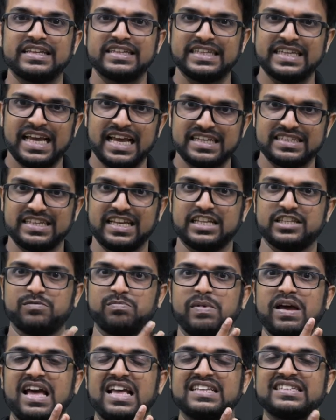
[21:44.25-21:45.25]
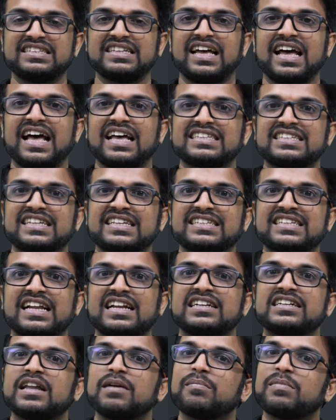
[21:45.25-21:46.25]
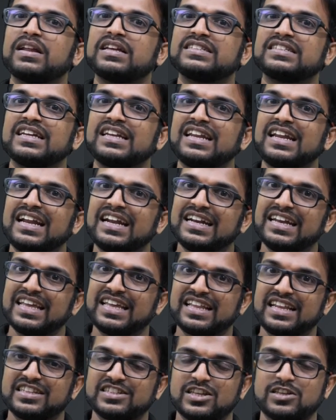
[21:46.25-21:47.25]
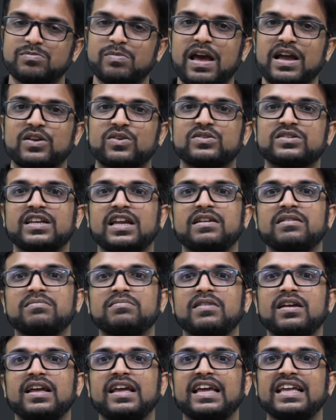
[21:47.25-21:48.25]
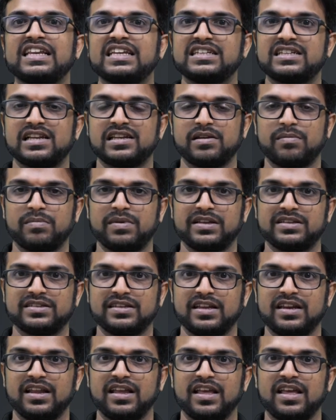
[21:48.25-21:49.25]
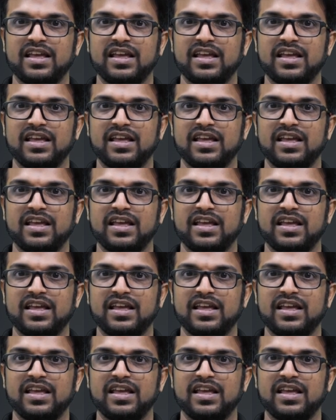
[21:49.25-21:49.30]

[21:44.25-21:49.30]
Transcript: Gas expands. As a result, temperature decreases back to same initial temperature.